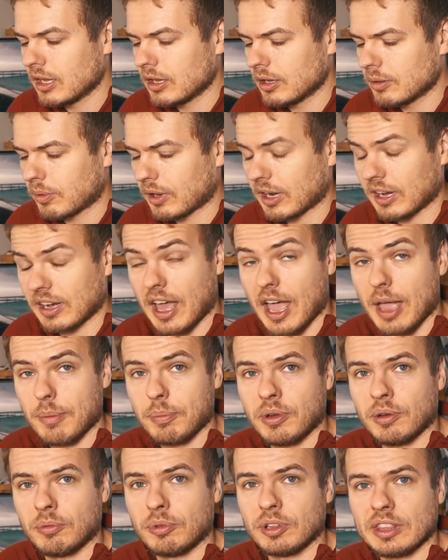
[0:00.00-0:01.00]
what had
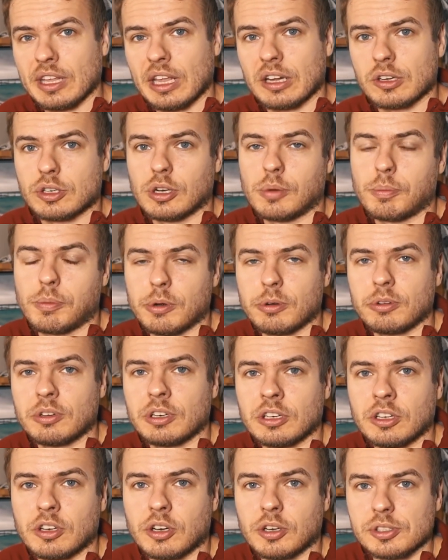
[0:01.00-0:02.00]
happened with that trip, we were
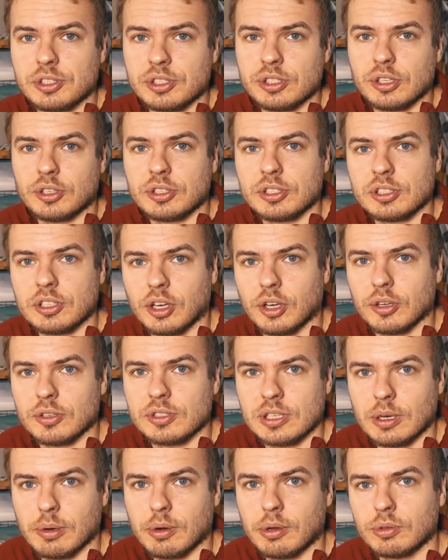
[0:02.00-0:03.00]
in Kosciuszko,
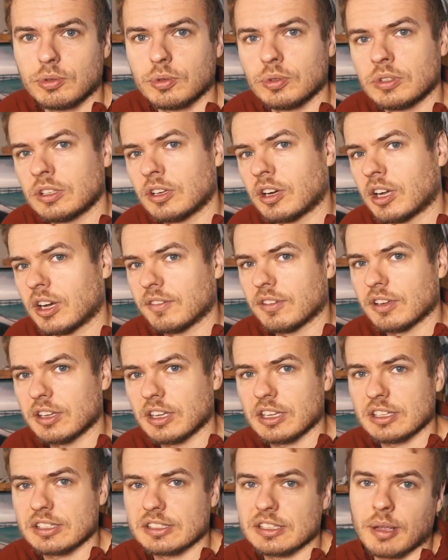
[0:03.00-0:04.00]
so we were doing kind of
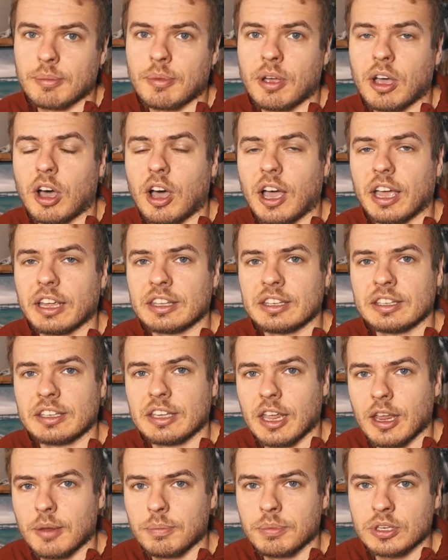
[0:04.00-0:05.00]
a summer hiking
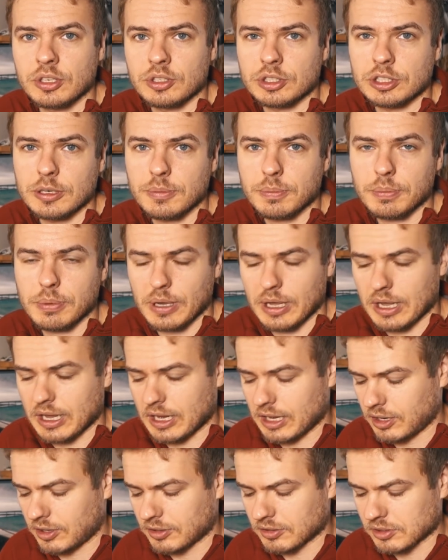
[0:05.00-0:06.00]
camping trip
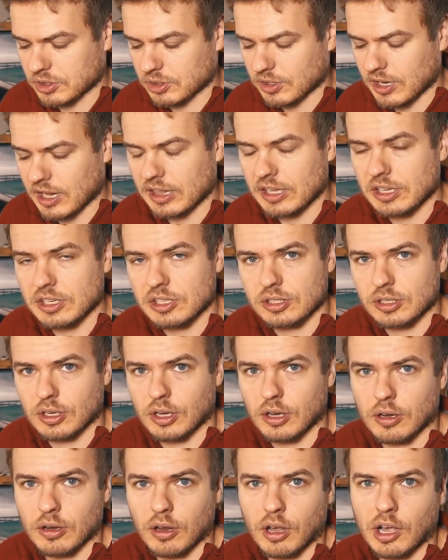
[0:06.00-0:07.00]
here in Australia.
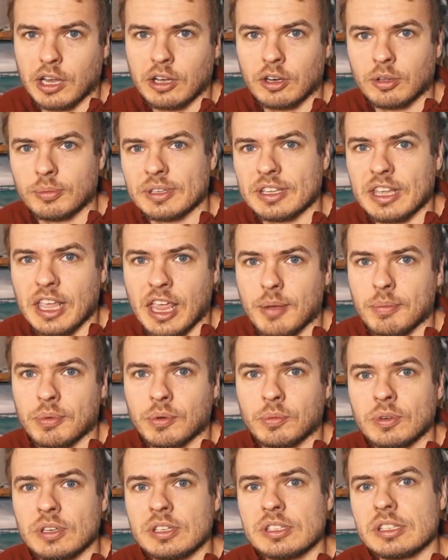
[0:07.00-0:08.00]
So I normally camp
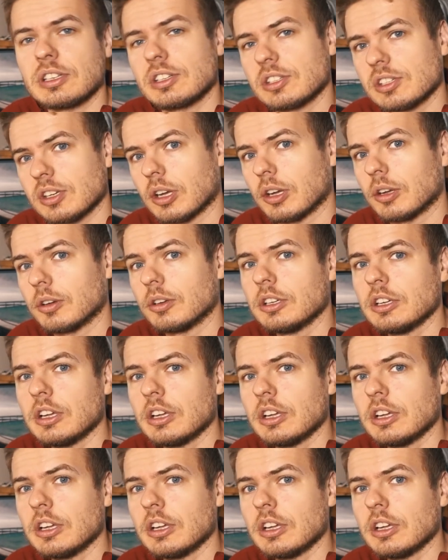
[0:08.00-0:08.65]
in winter, so